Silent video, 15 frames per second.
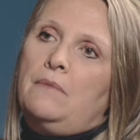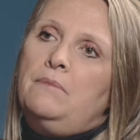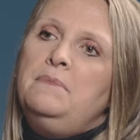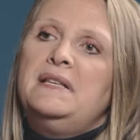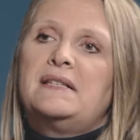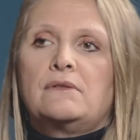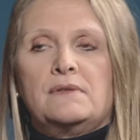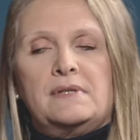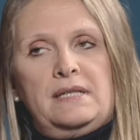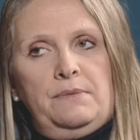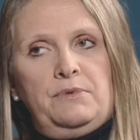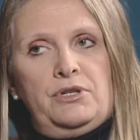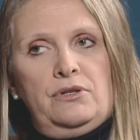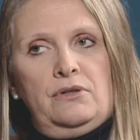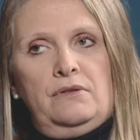
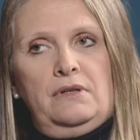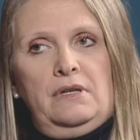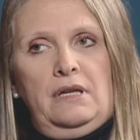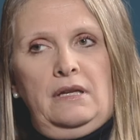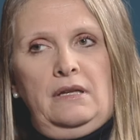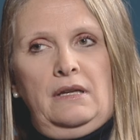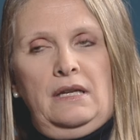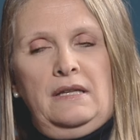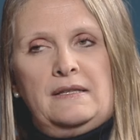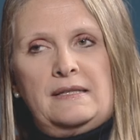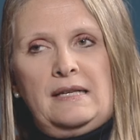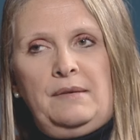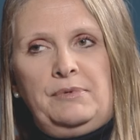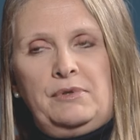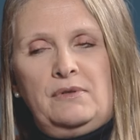misconception in
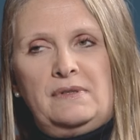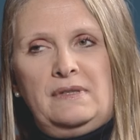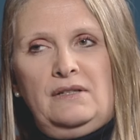Cyprus